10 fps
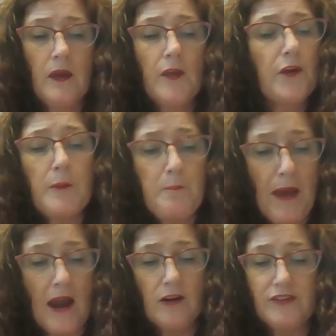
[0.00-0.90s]
The
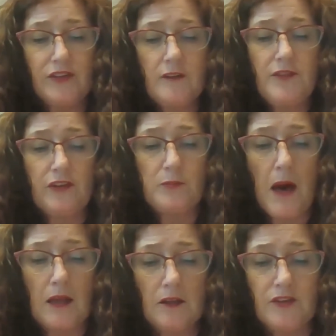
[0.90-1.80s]
comparison of this
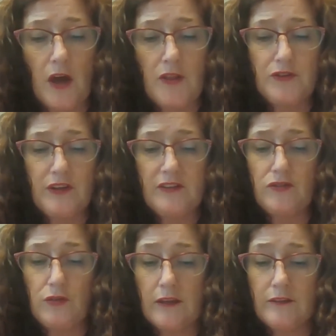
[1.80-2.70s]
model to other
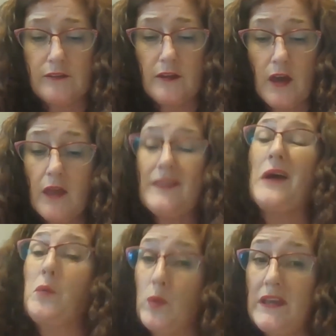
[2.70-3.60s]
districts
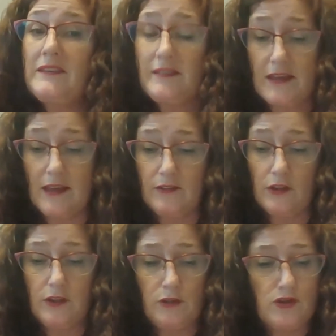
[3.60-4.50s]
that we see as a
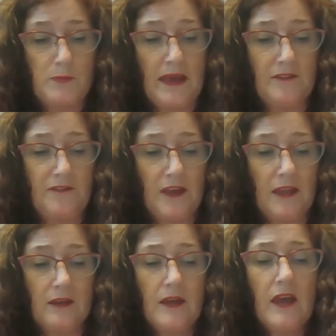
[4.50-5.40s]
huge
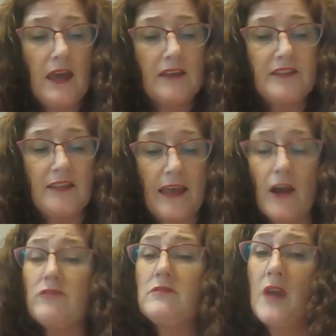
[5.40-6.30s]
benefit is that they
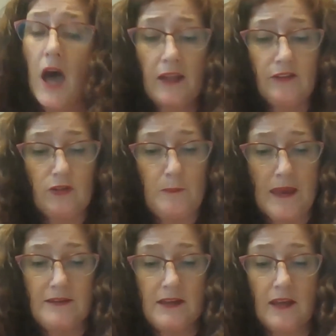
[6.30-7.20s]
are not
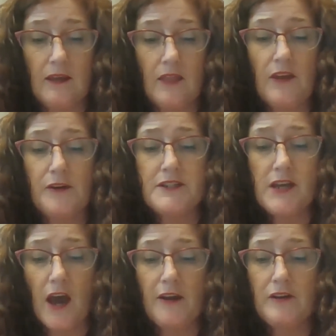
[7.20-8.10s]
spending their
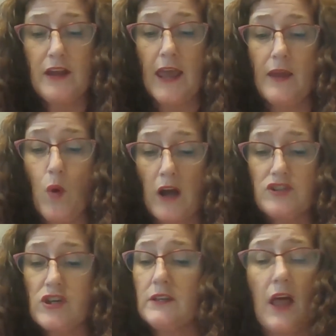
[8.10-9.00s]
entire day
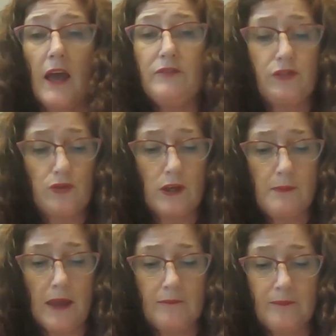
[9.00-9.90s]
watching live
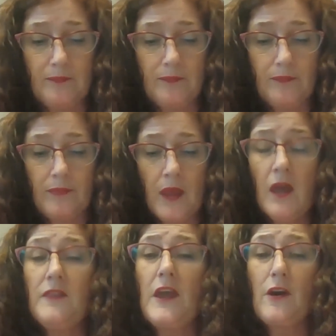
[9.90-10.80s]
streaming.
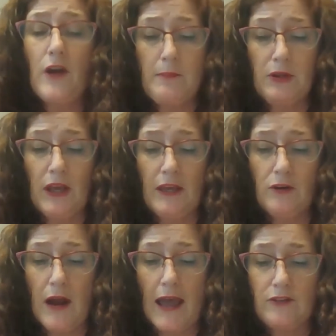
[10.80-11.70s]
They are able to
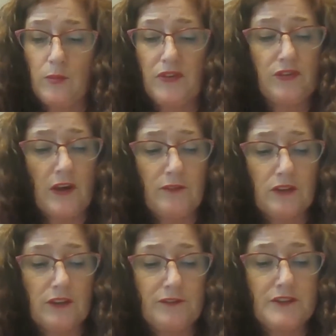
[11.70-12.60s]
interact with several
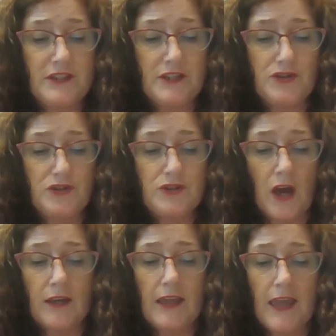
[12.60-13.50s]
different teachers
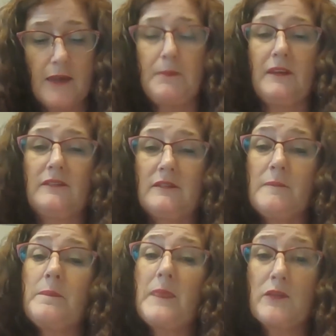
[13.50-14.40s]
on campus
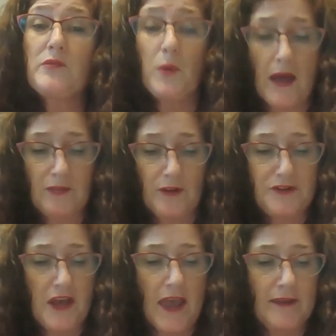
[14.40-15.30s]
throughout their
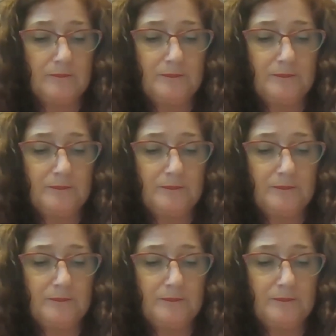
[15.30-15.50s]
day.